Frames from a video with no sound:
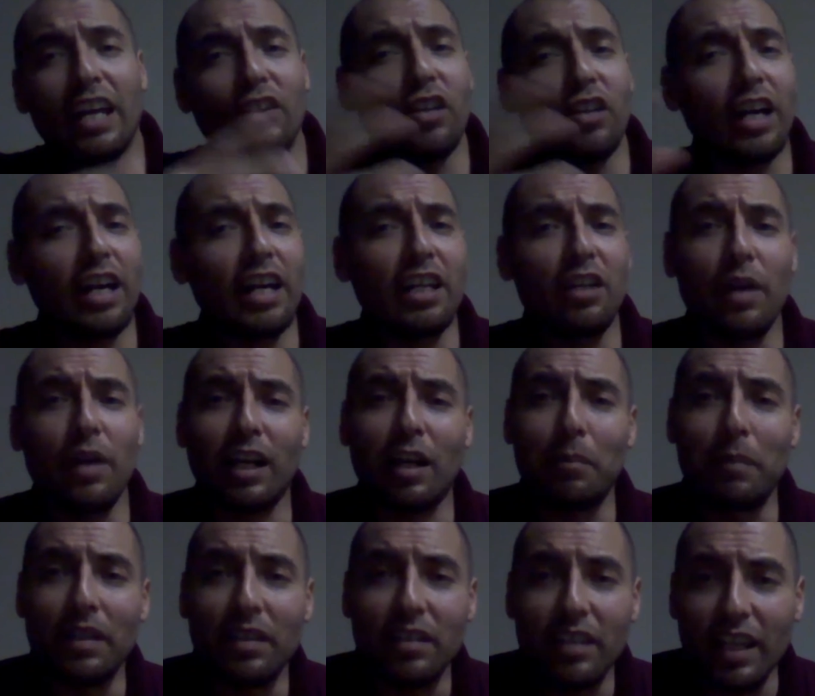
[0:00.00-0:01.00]
You got any
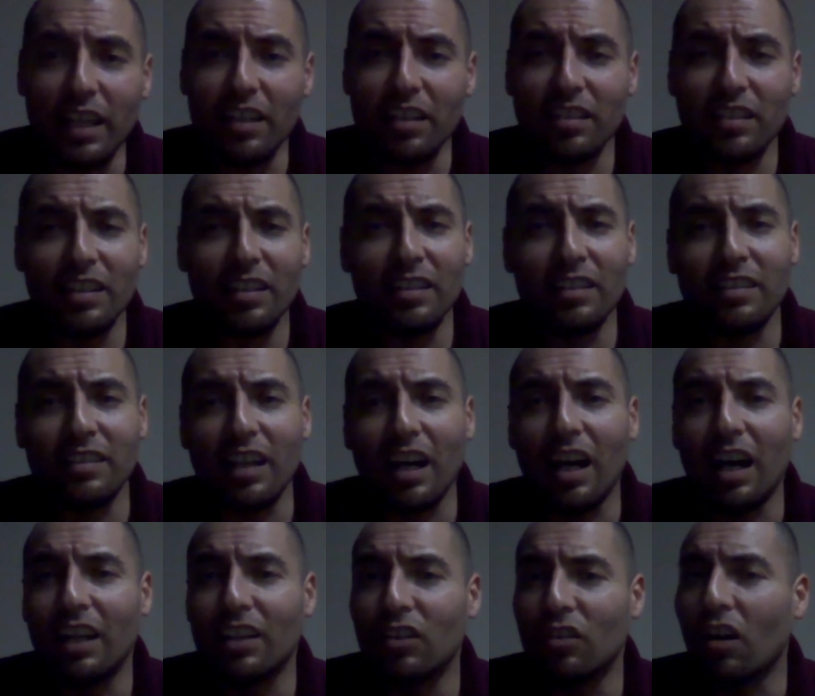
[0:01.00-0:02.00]
recommendations?
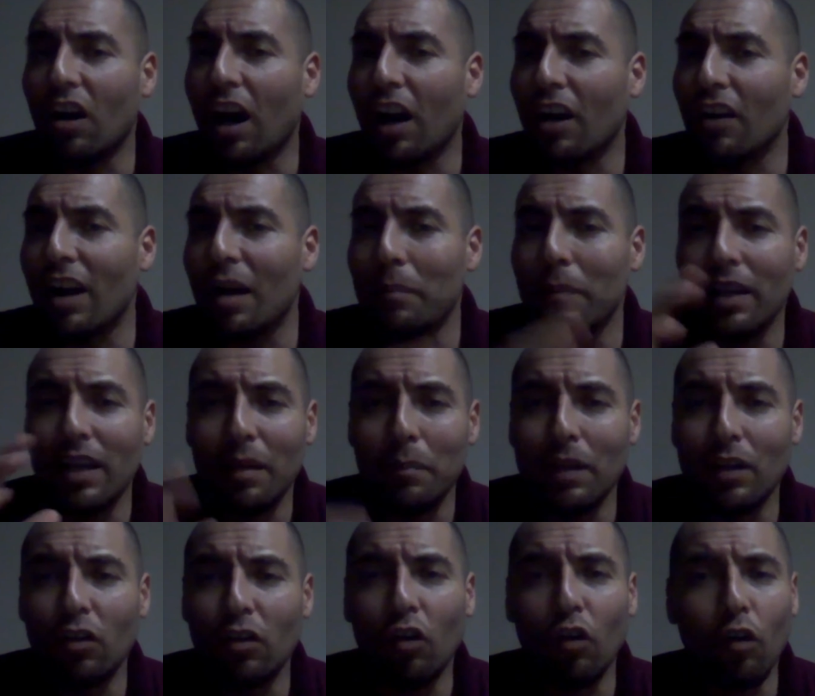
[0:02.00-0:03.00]
Holler at me, let
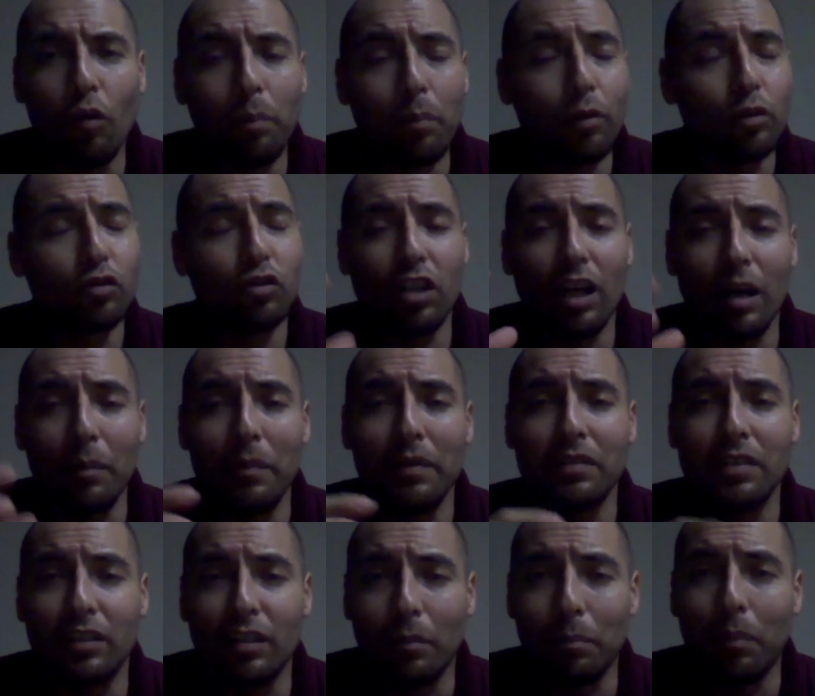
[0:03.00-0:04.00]
me know. Post your comments
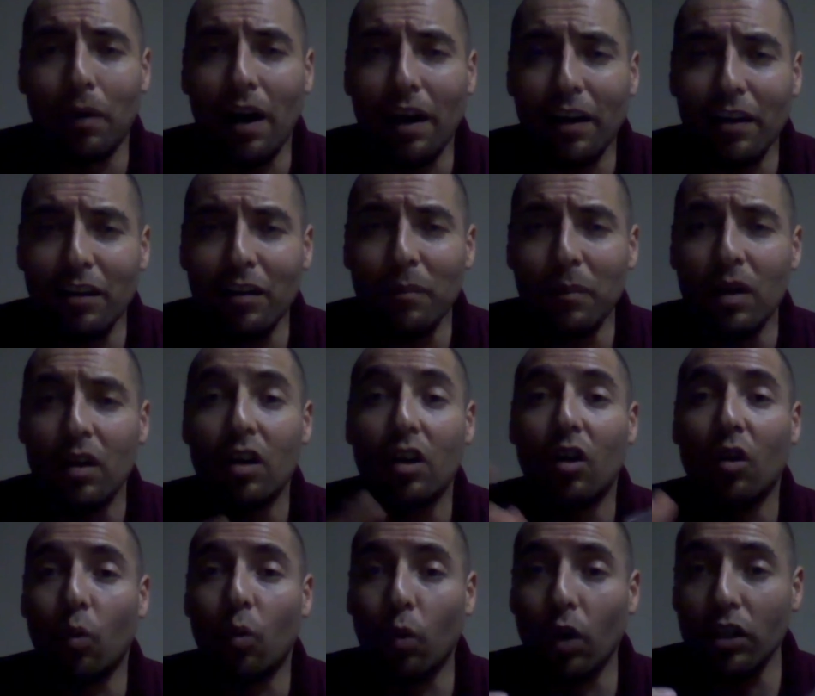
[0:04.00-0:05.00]
on the bottom.
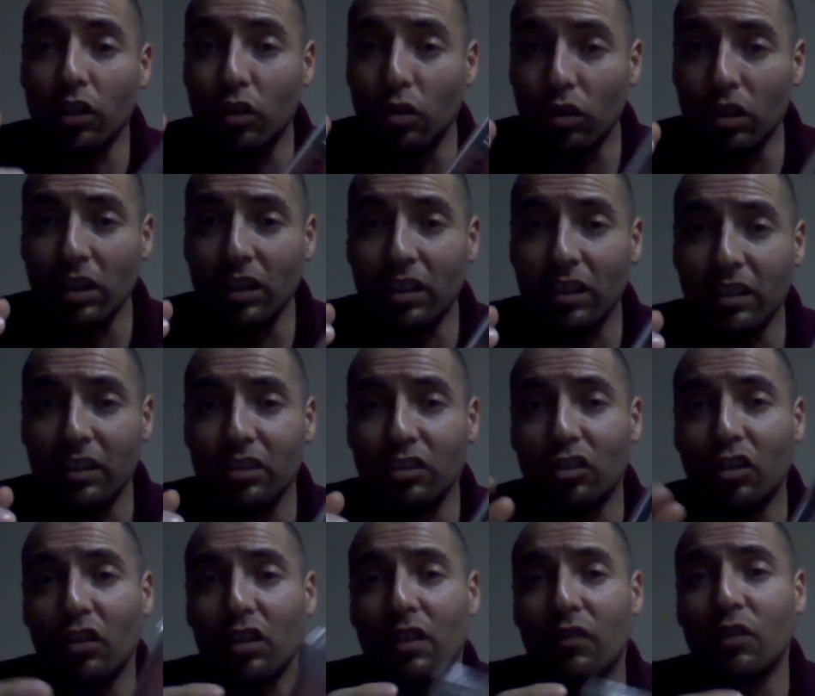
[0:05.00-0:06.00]
What you think of this
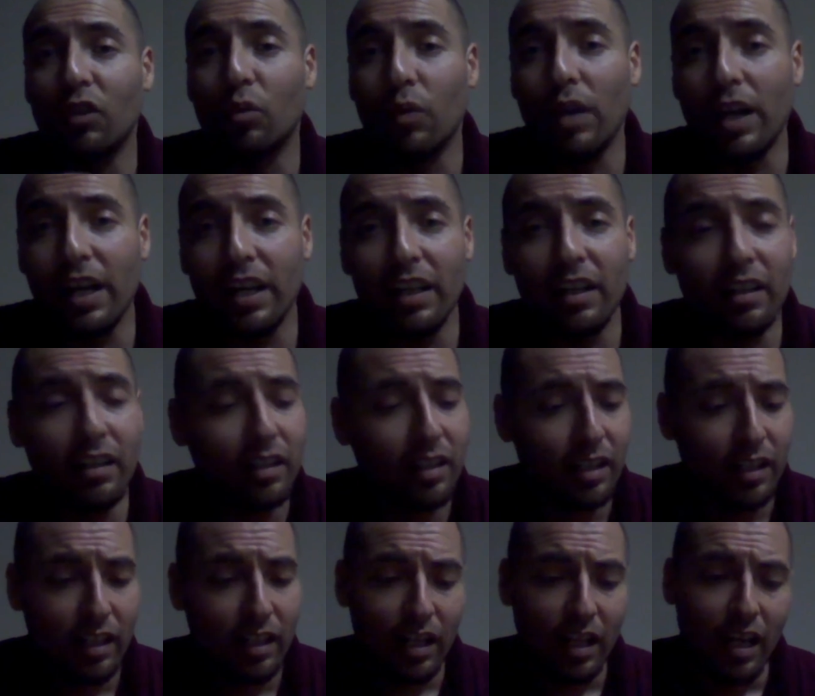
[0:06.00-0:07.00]
story if you read it.
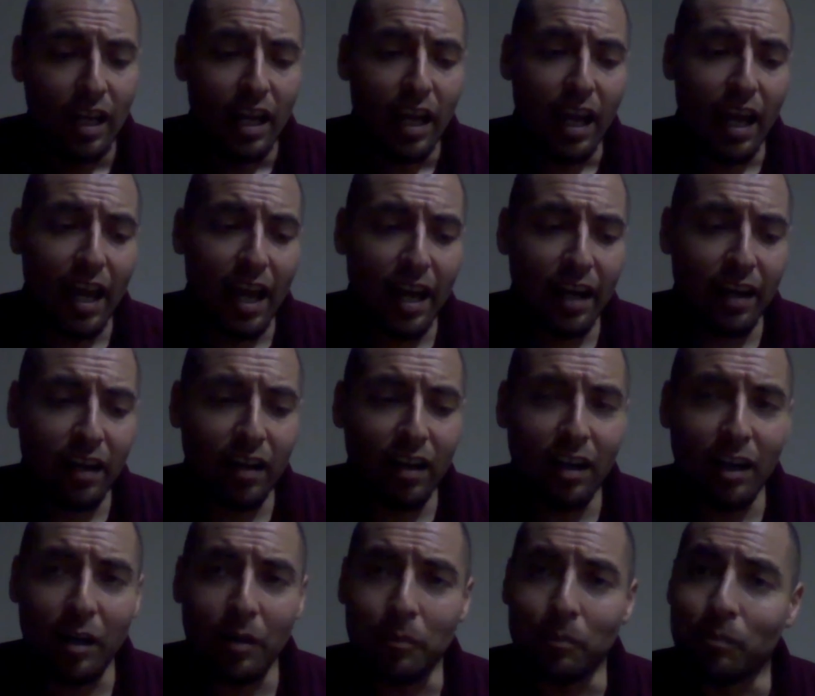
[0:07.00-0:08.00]
And
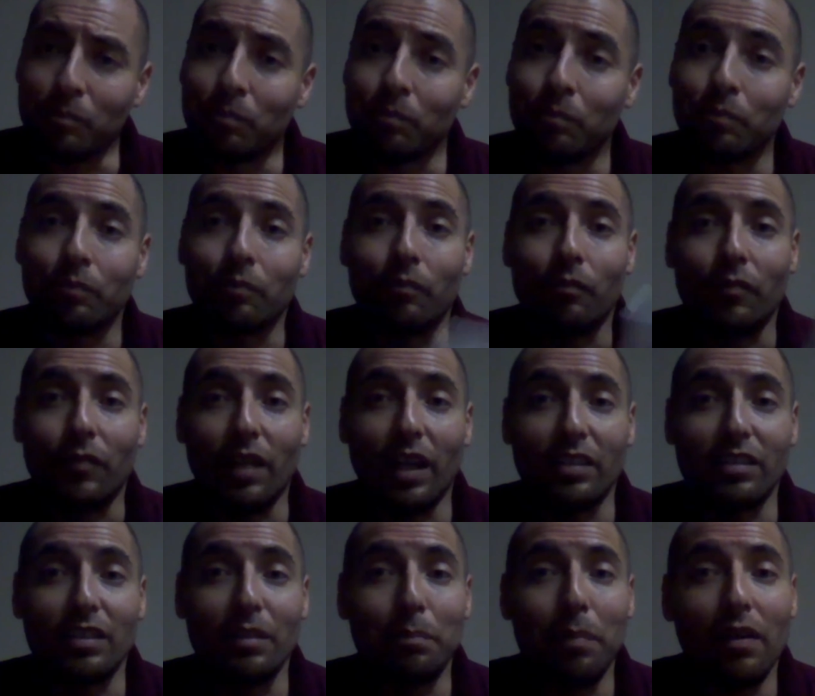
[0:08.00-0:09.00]

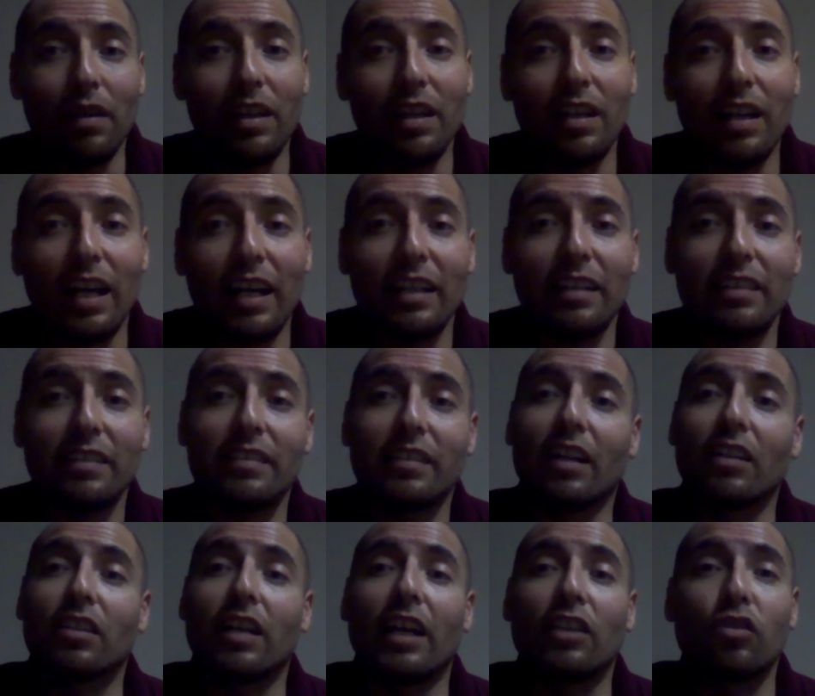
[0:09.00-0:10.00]
that's about it guys.
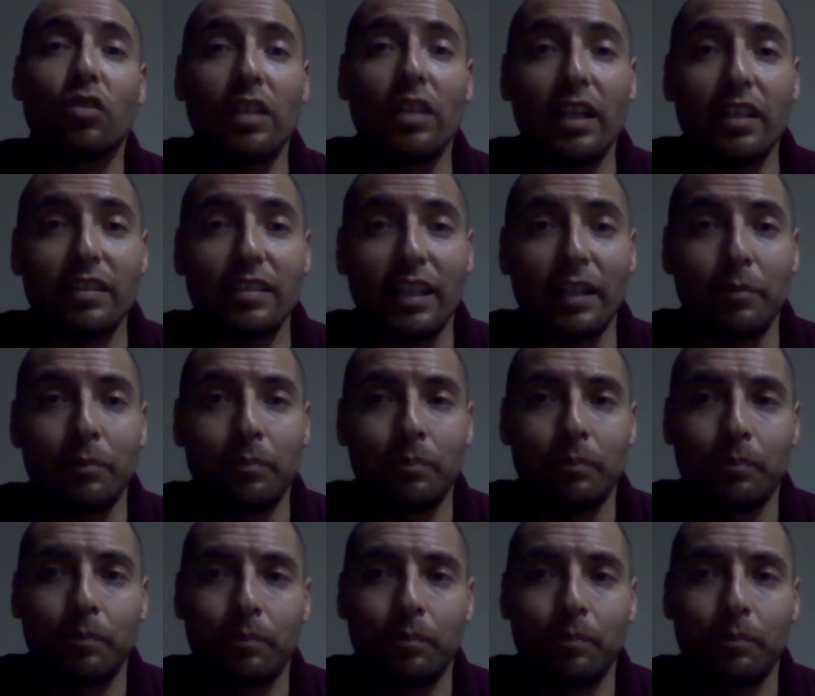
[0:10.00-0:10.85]
I'll catch you next time.